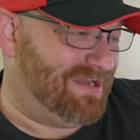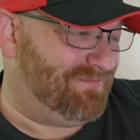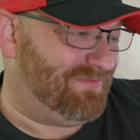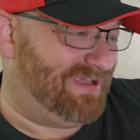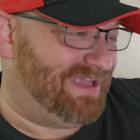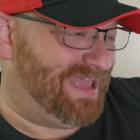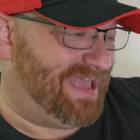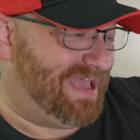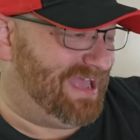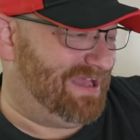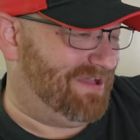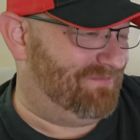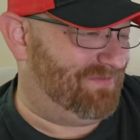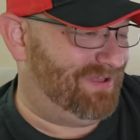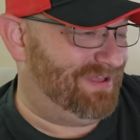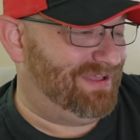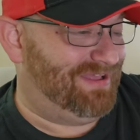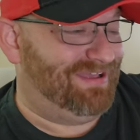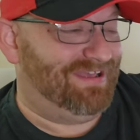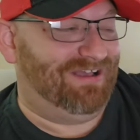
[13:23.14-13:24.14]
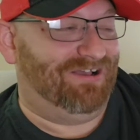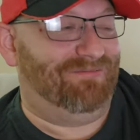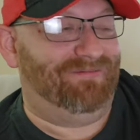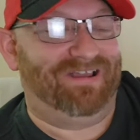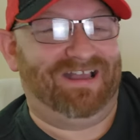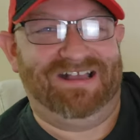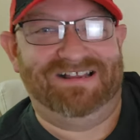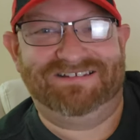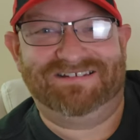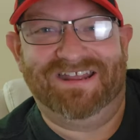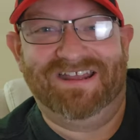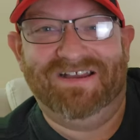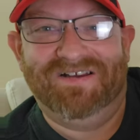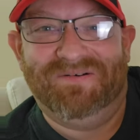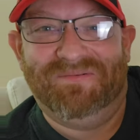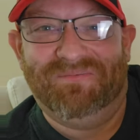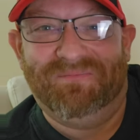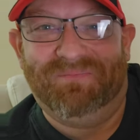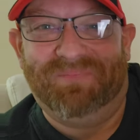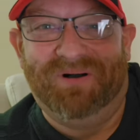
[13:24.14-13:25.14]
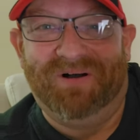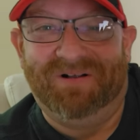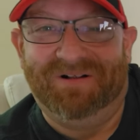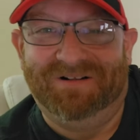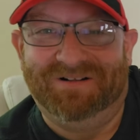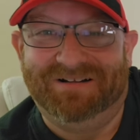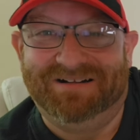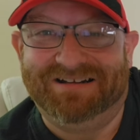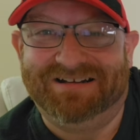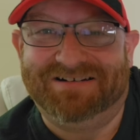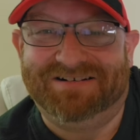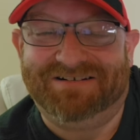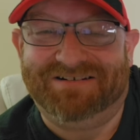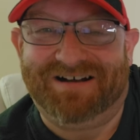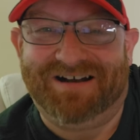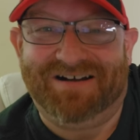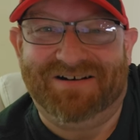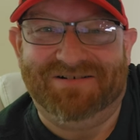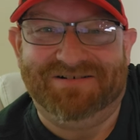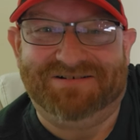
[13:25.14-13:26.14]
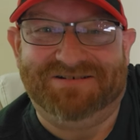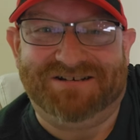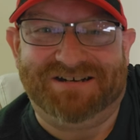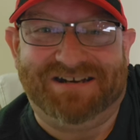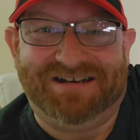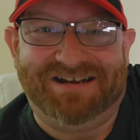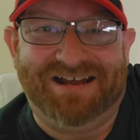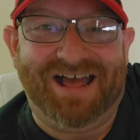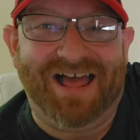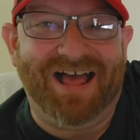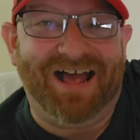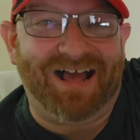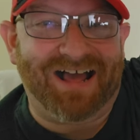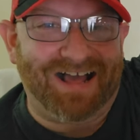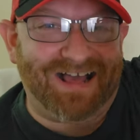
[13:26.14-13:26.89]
then we have, oh my gosh, Bald Crouchy.